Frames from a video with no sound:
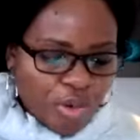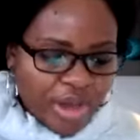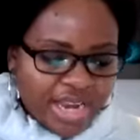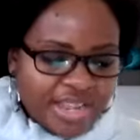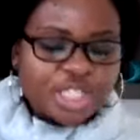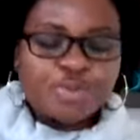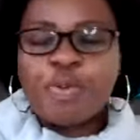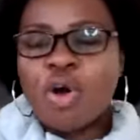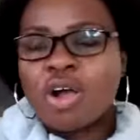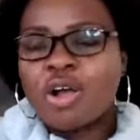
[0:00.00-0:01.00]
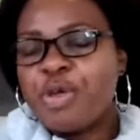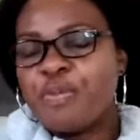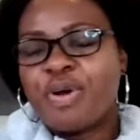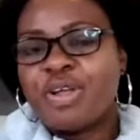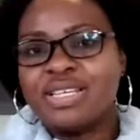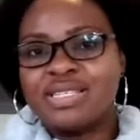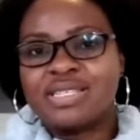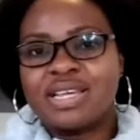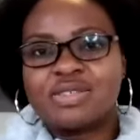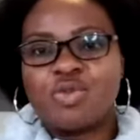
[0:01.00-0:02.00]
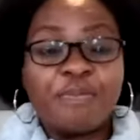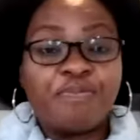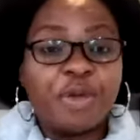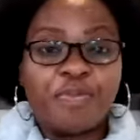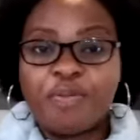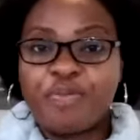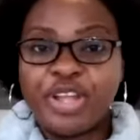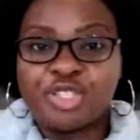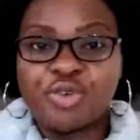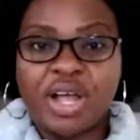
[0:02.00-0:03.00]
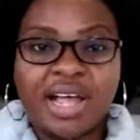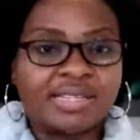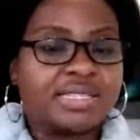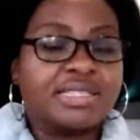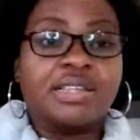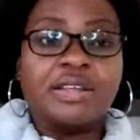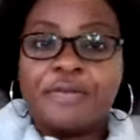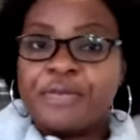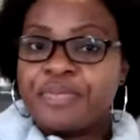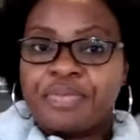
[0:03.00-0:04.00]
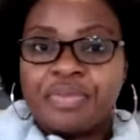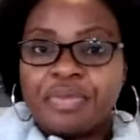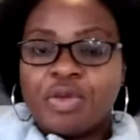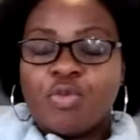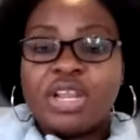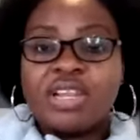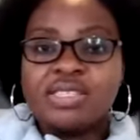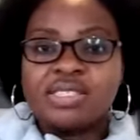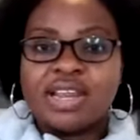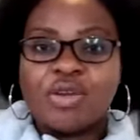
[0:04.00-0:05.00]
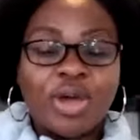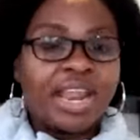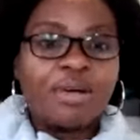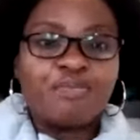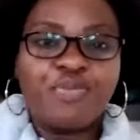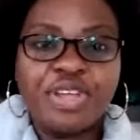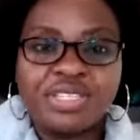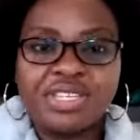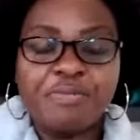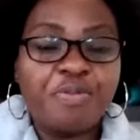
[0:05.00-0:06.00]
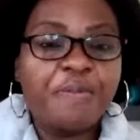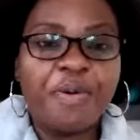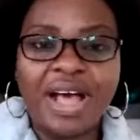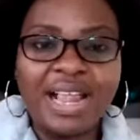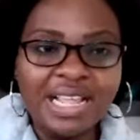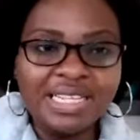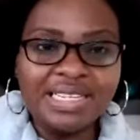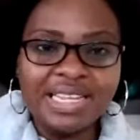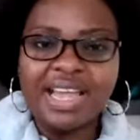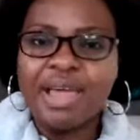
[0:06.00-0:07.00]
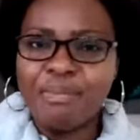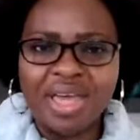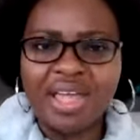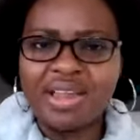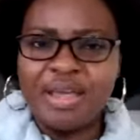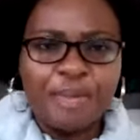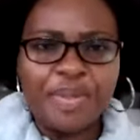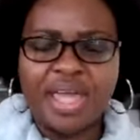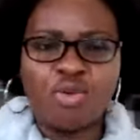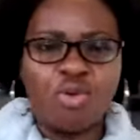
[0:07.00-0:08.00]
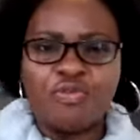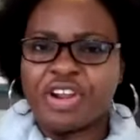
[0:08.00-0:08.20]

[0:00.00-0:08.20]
So when he spoke, people listened. When people preach to us, we listen. When I'm preaching, people are listening. Amen, amen. Oh,